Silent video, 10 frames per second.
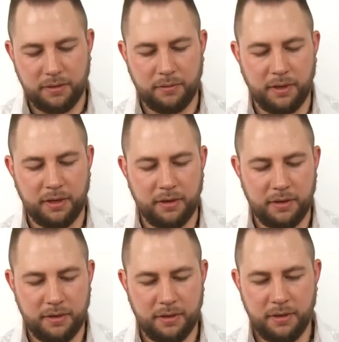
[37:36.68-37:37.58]
thread
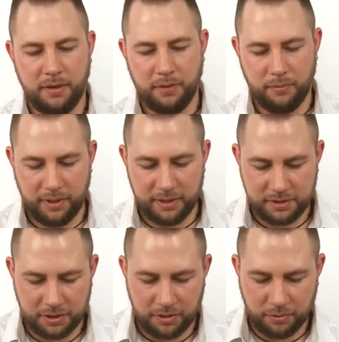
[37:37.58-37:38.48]
really
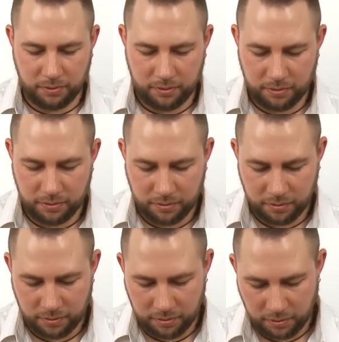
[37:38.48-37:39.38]
secure.
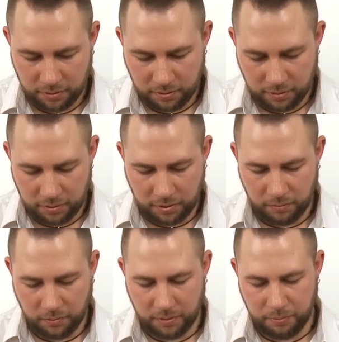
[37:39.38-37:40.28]
You want to